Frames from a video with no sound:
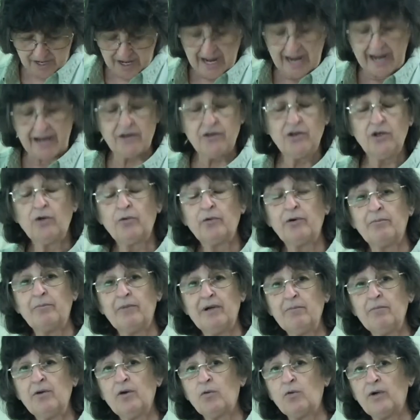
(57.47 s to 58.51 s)
And you'll
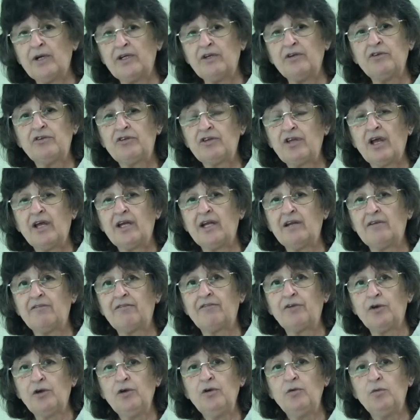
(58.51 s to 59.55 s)
remember when you studied
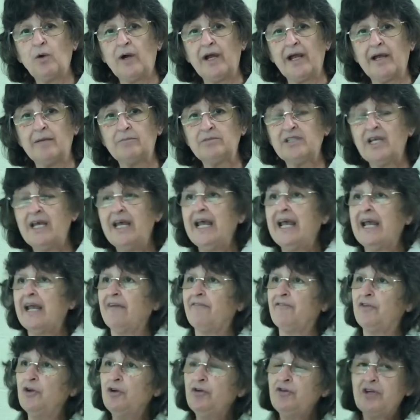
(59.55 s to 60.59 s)
food webs,
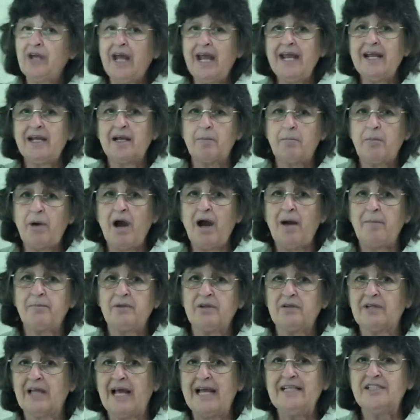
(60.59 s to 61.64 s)
if you take a
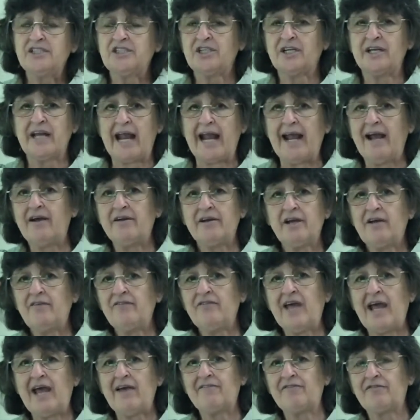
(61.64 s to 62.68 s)
population out of
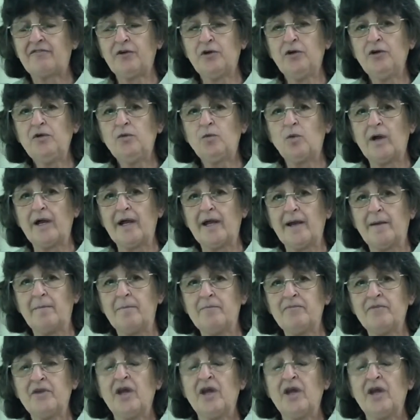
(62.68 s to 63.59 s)
that food web,